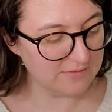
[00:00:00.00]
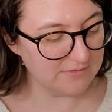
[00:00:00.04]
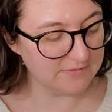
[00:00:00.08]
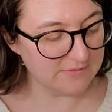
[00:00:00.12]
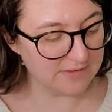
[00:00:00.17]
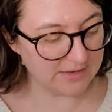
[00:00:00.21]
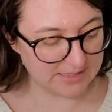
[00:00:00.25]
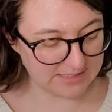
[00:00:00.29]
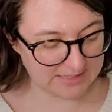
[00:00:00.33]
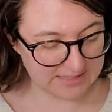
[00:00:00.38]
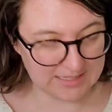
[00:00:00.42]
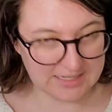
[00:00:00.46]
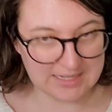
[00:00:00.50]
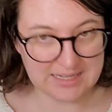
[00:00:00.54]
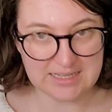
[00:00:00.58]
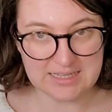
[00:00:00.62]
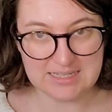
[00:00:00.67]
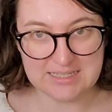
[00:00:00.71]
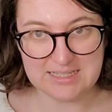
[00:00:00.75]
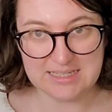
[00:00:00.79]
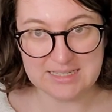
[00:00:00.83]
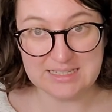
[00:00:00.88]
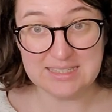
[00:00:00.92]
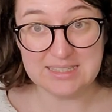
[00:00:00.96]
of, I think I
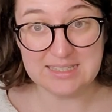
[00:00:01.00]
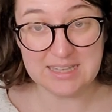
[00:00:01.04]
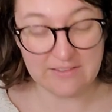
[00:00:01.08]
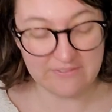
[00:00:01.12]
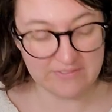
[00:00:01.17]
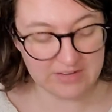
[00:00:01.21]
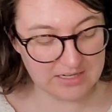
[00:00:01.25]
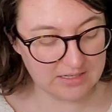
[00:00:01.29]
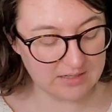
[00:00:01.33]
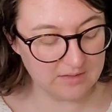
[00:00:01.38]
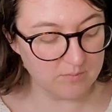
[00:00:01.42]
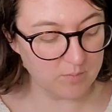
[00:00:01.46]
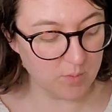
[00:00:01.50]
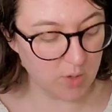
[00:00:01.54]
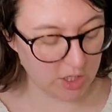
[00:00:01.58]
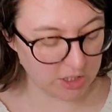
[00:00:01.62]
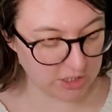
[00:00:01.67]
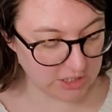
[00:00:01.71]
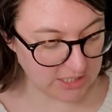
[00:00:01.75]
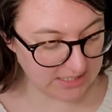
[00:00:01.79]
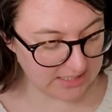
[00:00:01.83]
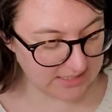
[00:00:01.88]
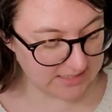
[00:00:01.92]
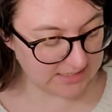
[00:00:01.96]
had said seven
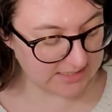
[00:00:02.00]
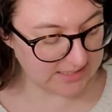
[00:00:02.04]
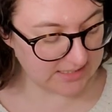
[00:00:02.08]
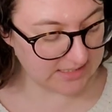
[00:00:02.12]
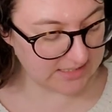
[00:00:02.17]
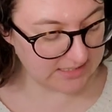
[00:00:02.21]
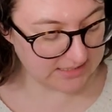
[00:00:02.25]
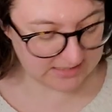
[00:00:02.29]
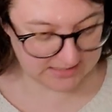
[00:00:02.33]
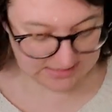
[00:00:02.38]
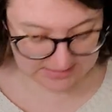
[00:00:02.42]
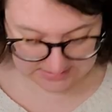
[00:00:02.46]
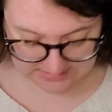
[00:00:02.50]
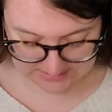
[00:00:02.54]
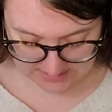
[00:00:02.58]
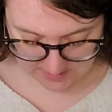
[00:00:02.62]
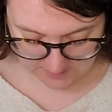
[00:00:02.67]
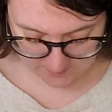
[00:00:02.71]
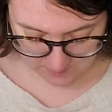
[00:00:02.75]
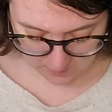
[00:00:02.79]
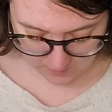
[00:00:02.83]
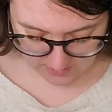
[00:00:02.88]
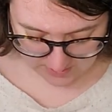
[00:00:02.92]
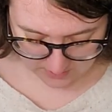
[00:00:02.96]
projects this
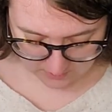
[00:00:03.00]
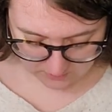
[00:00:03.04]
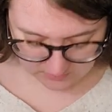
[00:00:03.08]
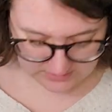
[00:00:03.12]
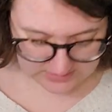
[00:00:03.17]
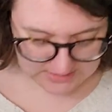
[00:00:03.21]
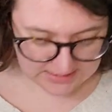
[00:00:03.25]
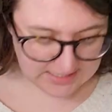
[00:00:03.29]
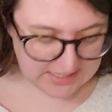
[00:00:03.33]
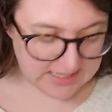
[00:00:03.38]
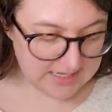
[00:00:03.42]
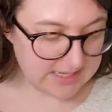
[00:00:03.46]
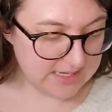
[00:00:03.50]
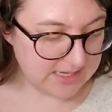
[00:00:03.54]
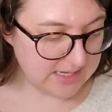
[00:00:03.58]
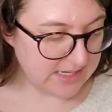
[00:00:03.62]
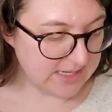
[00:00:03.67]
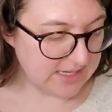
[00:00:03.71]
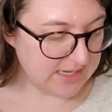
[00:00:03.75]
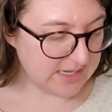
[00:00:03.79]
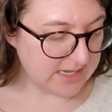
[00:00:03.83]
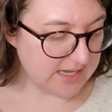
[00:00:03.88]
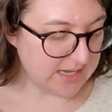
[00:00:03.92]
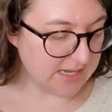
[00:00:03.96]
time around.
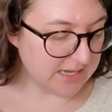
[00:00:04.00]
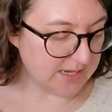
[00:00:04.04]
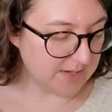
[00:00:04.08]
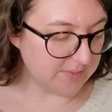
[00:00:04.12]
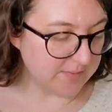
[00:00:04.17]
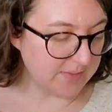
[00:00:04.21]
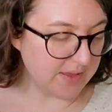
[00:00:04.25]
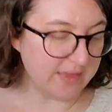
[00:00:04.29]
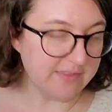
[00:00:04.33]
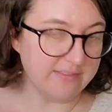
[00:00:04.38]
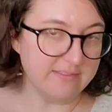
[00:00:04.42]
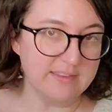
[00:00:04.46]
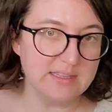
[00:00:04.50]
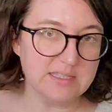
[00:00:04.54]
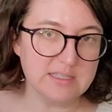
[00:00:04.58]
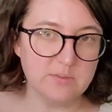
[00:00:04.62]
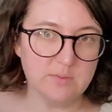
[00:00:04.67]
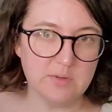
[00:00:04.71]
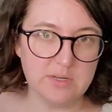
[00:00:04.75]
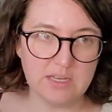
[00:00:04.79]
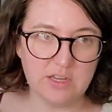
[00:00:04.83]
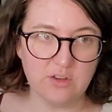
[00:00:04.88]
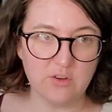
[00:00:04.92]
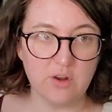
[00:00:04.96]
Um, and
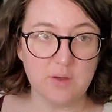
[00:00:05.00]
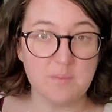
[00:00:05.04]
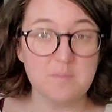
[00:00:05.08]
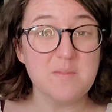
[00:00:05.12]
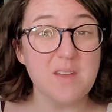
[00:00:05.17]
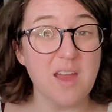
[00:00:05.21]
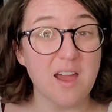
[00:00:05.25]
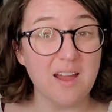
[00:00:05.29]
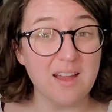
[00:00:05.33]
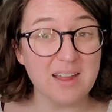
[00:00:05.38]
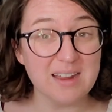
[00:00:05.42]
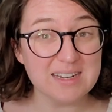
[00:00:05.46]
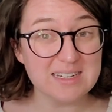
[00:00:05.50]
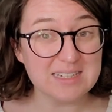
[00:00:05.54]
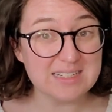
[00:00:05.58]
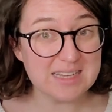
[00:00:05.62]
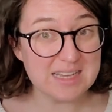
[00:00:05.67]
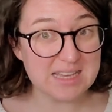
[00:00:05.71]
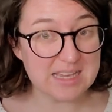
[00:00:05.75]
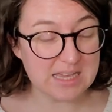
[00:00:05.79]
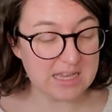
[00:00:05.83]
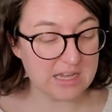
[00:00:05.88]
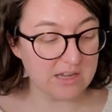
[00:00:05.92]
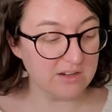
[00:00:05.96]
this one here, I'm not
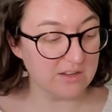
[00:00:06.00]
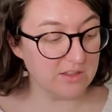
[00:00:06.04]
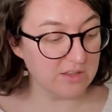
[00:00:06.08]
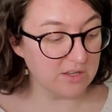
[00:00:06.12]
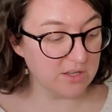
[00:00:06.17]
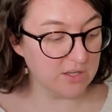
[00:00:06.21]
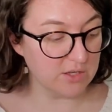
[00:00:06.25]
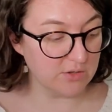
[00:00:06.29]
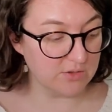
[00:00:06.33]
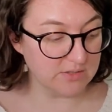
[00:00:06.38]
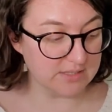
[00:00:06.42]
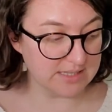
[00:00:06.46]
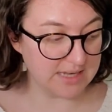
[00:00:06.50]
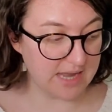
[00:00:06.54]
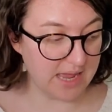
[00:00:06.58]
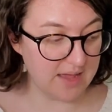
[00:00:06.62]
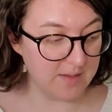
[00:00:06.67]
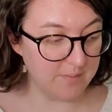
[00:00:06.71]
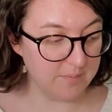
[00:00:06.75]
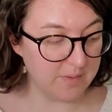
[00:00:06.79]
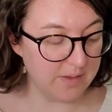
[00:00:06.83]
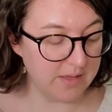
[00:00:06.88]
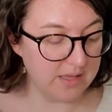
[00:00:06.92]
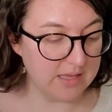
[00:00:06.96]
taking out of the
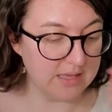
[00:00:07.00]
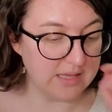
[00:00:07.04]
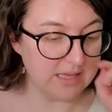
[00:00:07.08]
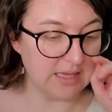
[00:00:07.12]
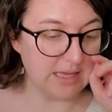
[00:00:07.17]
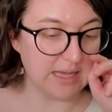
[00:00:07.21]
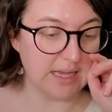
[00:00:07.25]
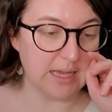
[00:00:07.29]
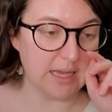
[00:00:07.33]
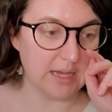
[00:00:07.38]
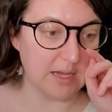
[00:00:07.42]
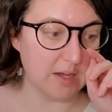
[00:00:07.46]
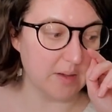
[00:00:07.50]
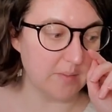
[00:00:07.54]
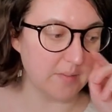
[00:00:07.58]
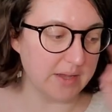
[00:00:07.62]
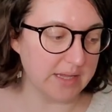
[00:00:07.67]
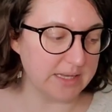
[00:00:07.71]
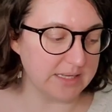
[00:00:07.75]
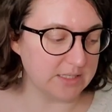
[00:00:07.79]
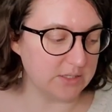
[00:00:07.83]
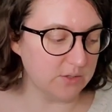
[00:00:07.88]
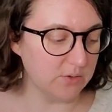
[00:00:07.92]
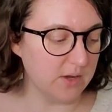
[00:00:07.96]
Q-snap. Um,
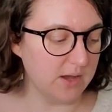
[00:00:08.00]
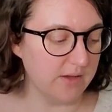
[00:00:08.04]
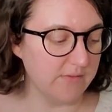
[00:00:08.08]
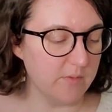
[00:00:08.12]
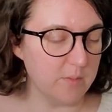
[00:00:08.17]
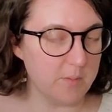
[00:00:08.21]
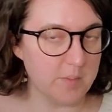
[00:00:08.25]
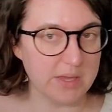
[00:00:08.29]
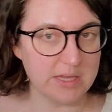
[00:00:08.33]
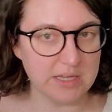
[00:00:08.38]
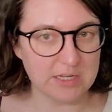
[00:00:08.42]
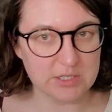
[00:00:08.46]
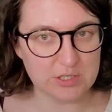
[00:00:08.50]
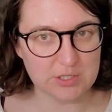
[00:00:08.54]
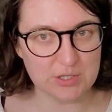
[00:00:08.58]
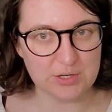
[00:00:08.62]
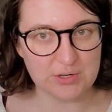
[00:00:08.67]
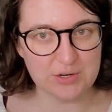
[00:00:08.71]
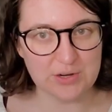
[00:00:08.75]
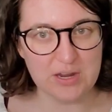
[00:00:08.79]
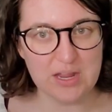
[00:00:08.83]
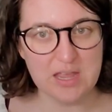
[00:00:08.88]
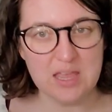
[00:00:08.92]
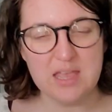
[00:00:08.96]
I do have a
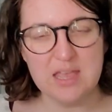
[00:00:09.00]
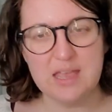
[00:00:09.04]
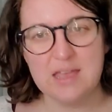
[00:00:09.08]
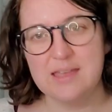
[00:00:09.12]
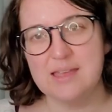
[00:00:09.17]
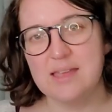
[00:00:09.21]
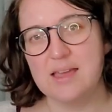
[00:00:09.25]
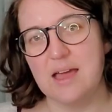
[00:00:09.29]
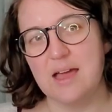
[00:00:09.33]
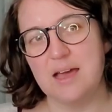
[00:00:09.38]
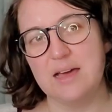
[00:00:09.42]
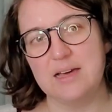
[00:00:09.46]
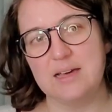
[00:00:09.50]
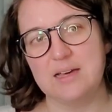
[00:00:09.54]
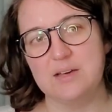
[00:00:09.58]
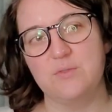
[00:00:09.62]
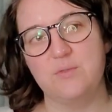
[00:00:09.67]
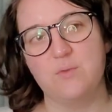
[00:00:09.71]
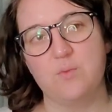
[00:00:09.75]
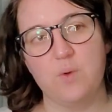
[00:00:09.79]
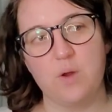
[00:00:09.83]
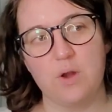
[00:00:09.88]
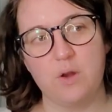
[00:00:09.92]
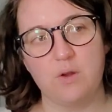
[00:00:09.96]
picture
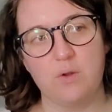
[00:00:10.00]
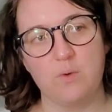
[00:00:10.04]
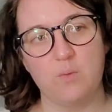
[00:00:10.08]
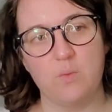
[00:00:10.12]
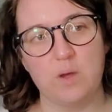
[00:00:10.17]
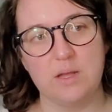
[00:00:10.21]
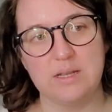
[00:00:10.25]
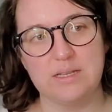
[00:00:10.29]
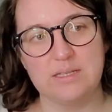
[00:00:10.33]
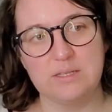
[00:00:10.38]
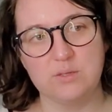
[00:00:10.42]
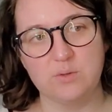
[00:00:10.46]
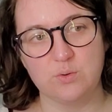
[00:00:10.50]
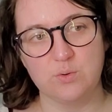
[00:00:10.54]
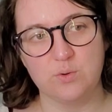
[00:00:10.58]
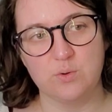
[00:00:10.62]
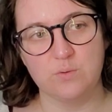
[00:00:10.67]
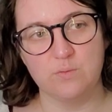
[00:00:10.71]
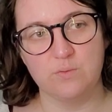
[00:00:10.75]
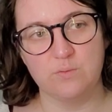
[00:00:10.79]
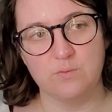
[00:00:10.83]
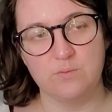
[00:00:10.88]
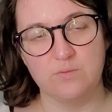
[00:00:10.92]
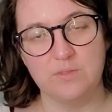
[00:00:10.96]
of where it was sort
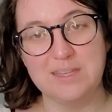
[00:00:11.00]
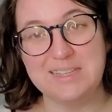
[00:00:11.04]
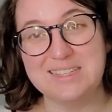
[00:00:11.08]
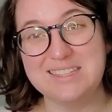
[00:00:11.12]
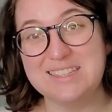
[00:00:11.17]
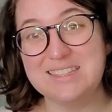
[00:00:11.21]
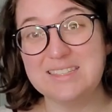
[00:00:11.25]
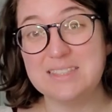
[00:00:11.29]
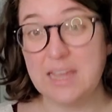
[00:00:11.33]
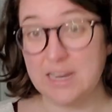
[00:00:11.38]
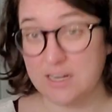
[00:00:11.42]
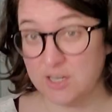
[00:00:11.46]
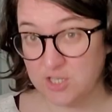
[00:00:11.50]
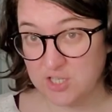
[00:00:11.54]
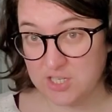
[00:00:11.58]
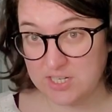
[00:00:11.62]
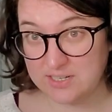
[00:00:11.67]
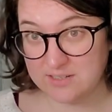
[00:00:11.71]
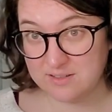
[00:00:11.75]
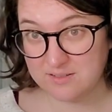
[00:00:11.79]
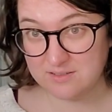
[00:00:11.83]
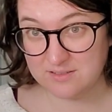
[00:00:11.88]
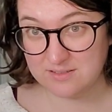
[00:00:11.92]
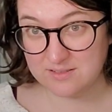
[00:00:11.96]
of this
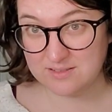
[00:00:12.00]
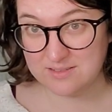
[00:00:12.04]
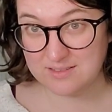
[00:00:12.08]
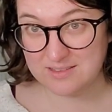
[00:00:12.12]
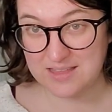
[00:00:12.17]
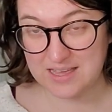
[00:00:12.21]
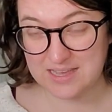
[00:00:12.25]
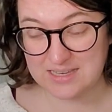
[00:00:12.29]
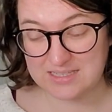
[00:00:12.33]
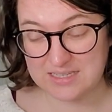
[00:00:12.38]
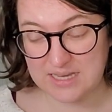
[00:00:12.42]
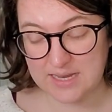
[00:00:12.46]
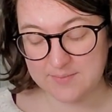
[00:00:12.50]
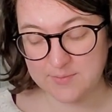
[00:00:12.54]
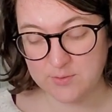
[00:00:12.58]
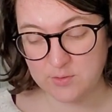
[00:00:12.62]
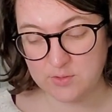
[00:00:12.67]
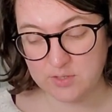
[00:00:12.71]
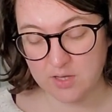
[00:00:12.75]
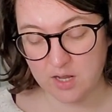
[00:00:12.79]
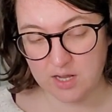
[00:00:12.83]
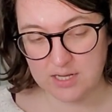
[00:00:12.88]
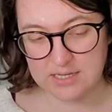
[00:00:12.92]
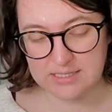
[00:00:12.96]
section the last time you
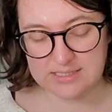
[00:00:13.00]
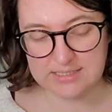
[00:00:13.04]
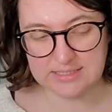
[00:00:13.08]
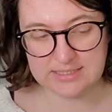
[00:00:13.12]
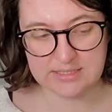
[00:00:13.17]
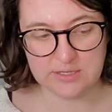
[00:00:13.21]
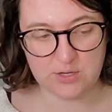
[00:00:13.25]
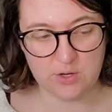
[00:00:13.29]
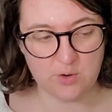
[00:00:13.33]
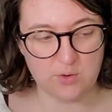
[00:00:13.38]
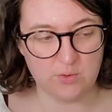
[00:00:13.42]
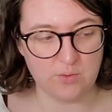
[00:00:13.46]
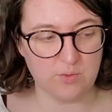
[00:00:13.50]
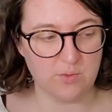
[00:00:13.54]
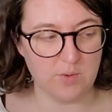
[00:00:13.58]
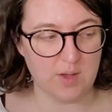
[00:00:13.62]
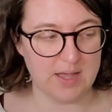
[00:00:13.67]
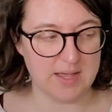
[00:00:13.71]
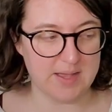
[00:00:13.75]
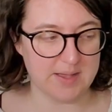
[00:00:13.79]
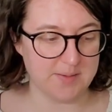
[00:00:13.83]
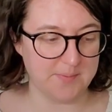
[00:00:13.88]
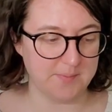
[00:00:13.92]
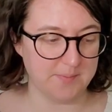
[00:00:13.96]
saw it. So,
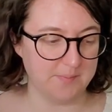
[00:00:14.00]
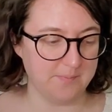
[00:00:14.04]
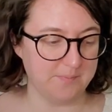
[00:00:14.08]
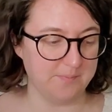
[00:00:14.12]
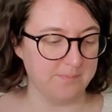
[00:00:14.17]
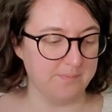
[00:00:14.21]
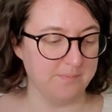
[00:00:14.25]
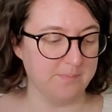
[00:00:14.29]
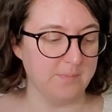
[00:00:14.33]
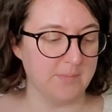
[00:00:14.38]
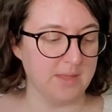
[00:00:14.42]
um,